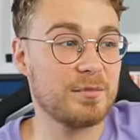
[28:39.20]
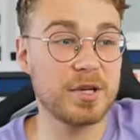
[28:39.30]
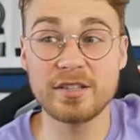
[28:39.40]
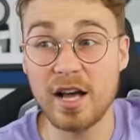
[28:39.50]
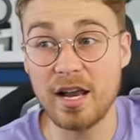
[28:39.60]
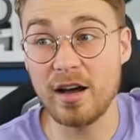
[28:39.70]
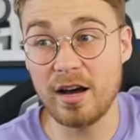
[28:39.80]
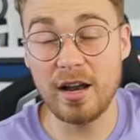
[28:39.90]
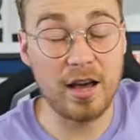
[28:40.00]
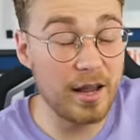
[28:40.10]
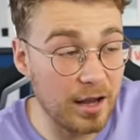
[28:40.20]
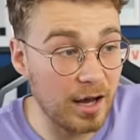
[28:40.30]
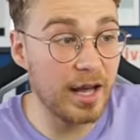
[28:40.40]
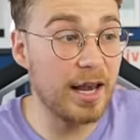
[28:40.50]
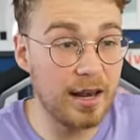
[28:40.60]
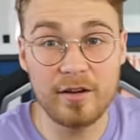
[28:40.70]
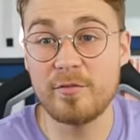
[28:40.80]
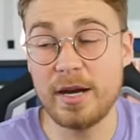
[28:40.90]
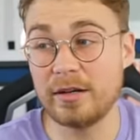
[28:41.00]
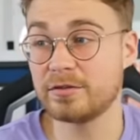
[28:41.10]
Because I love
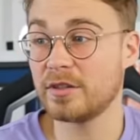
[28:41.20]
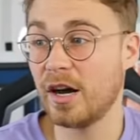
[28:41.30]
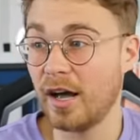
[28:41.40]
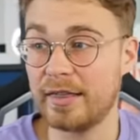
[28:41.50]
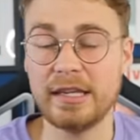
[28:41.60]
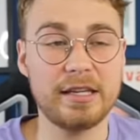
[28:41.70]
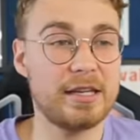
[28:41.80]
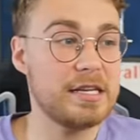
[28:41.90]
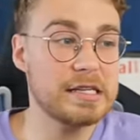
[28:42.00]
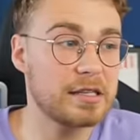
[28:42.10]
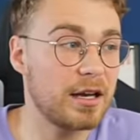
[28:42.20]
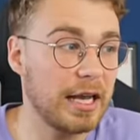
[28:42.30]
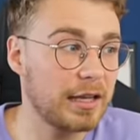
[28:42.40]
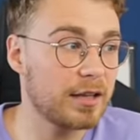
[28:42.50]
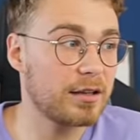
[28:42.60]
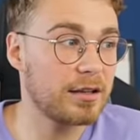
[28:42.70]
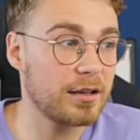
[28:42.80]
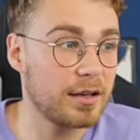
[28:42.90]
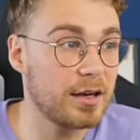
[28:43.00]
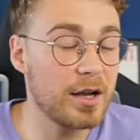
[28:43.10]
Mount. I think he's like
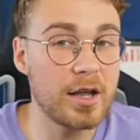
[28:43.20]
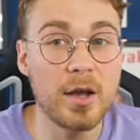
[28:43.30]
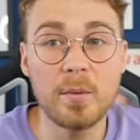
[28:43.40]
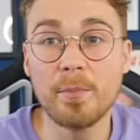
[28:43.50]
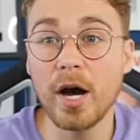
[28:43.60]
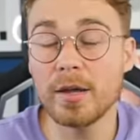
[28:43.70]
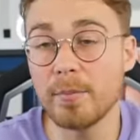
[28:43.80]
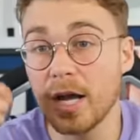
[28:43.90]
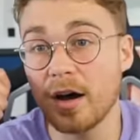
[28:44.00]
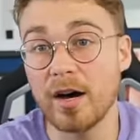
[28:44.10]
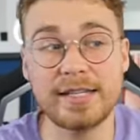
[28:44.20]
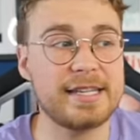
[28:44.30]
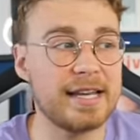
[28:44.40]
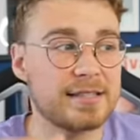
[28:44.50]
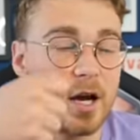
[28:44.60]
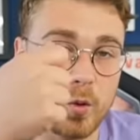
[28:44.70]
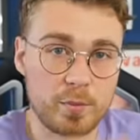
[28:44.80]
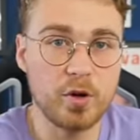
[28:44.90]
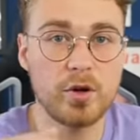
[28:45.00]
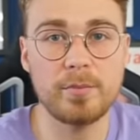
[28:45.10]
my eye test. I would
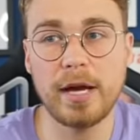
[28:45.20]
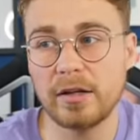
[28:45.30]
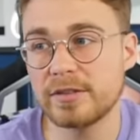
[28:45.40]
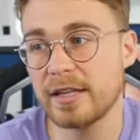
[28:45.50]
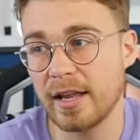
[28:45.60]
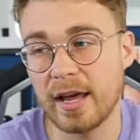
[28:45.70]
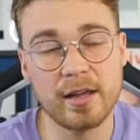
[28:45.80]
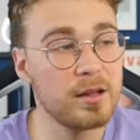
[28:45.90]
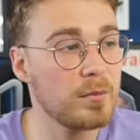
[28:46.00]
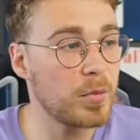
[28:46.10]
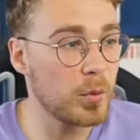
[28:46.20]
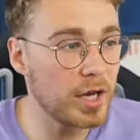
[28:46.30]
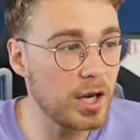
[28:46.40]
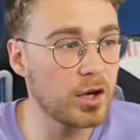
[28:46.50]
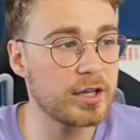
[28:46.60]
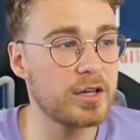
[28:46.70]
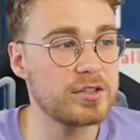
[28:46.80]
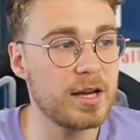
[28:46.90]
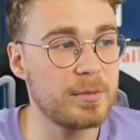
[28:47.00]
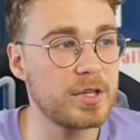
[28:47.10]
put Mount in there, but when I look at
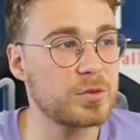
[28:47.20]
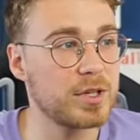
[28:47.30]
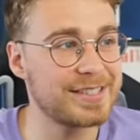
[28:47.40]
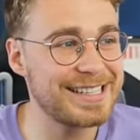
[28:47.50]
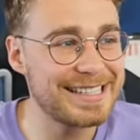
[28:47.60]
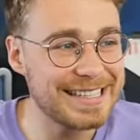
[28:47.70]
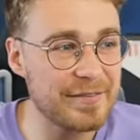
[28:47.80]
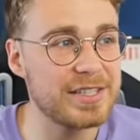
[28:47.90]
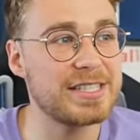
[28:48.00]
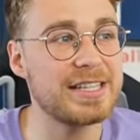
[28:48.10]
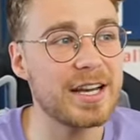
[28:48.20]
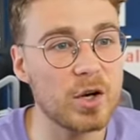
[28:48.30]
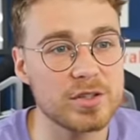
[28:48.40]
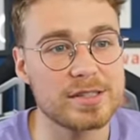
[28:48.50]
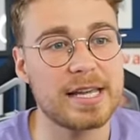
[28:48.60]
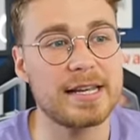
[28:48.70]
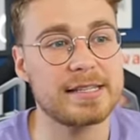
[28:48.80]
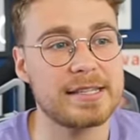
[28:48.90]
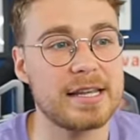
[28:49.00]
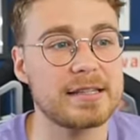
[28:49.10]
those numbers, when I see 17 goals and 10
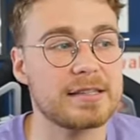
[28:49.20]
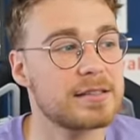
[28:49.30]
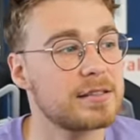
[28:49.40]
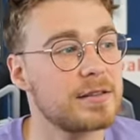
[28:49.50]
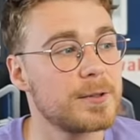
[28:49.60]
assists,